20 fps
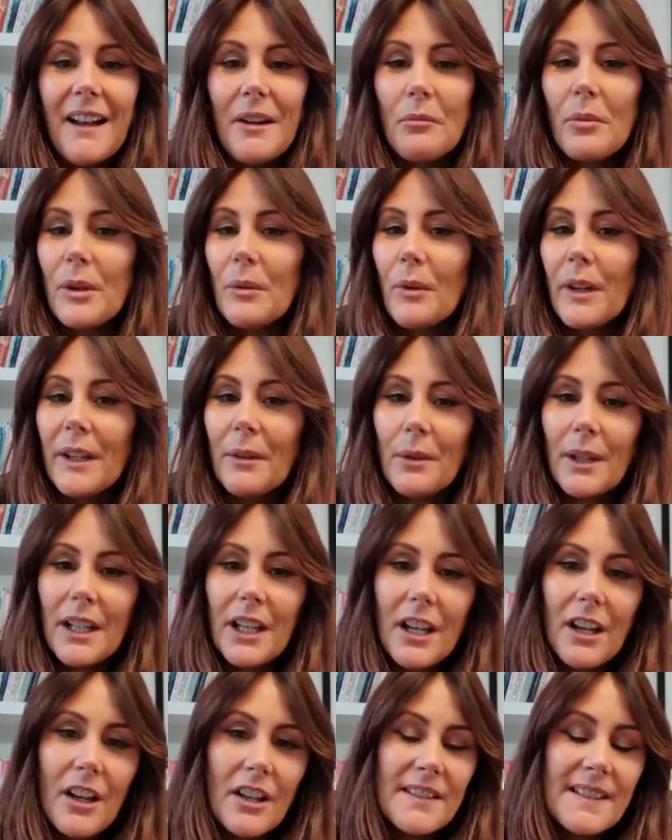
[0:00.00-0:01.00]
We work with
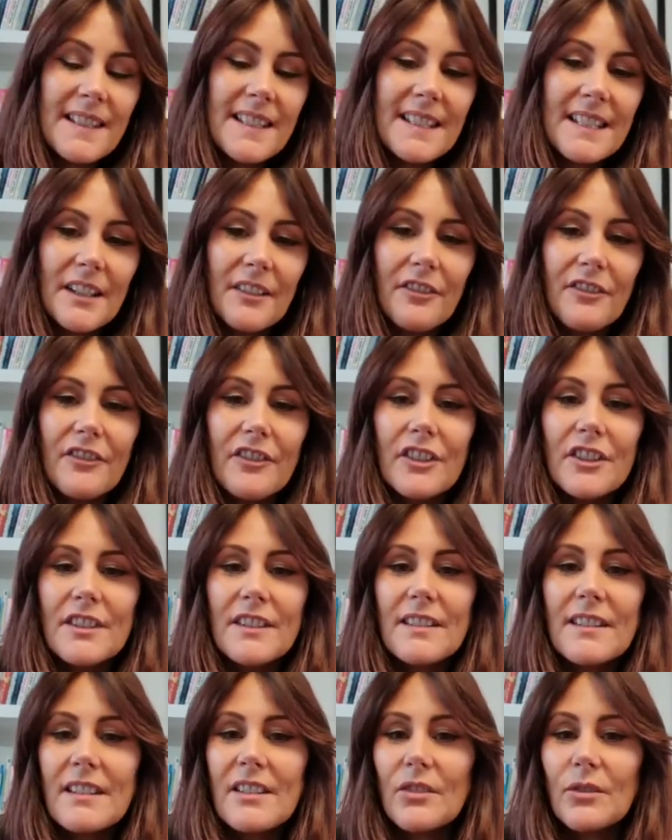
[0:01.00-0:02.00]
lots of
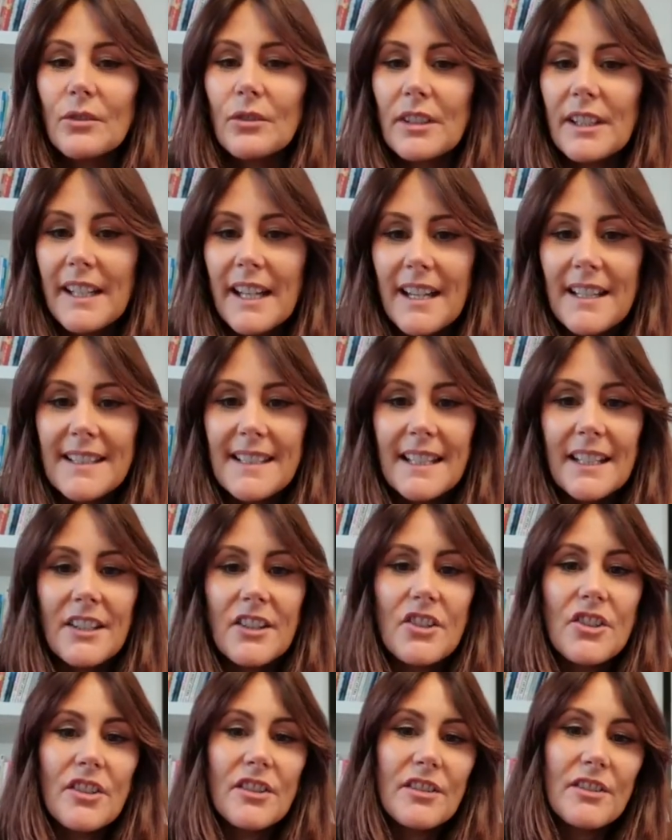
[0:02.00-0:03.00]
different
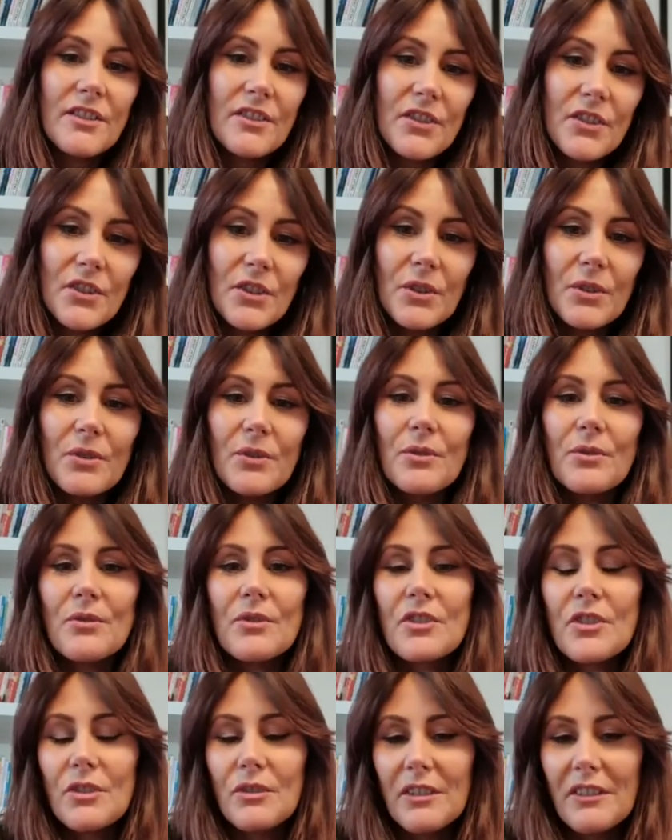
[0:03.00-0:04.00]
organisations,
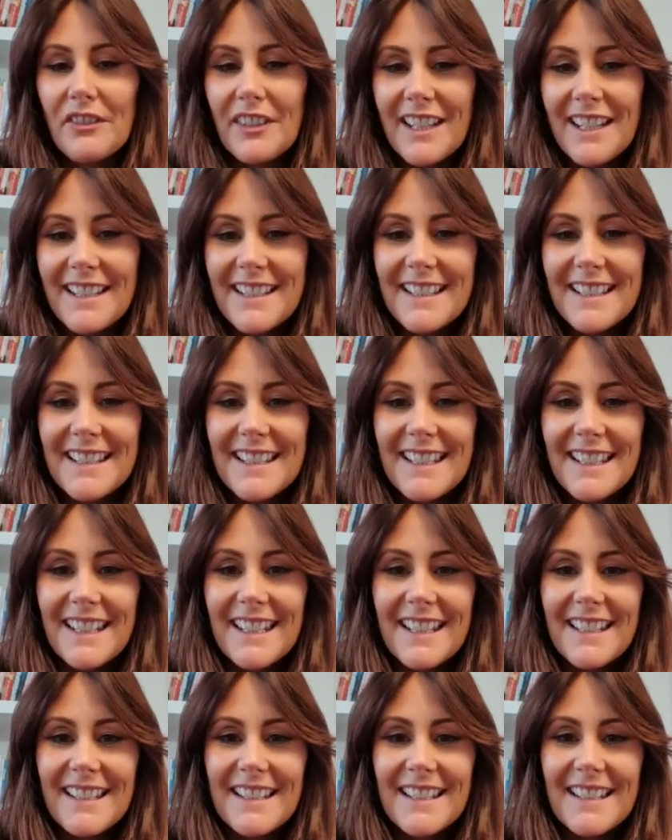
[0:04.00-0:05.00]
schools,
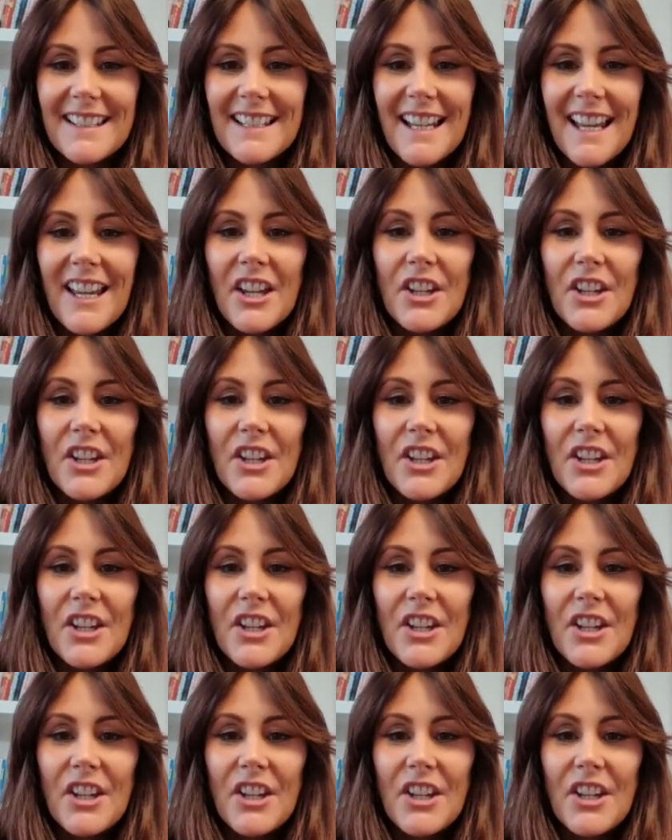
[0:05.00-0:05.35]
universities